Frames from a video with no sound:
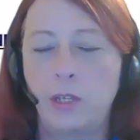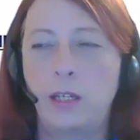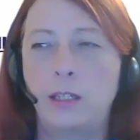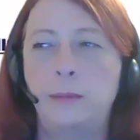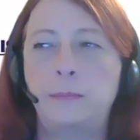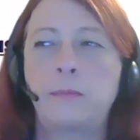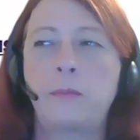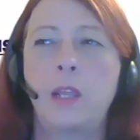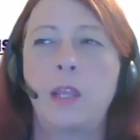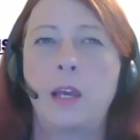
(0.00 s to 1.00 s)
Um,
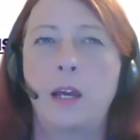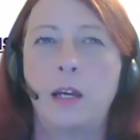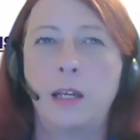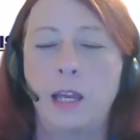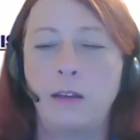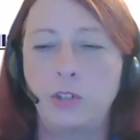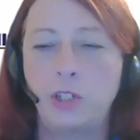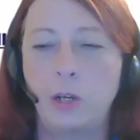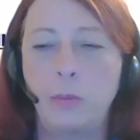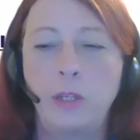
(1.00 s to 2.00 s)
I have
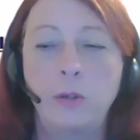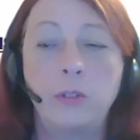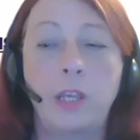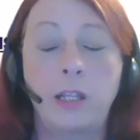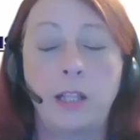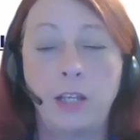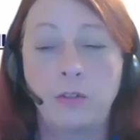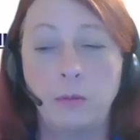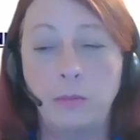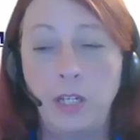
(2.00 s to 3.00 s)
Shelby, who's a
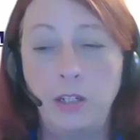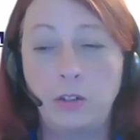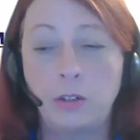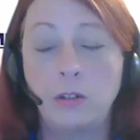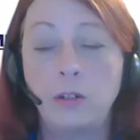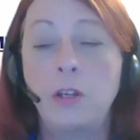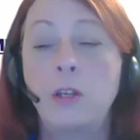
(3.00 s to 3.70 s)
classroom teacher,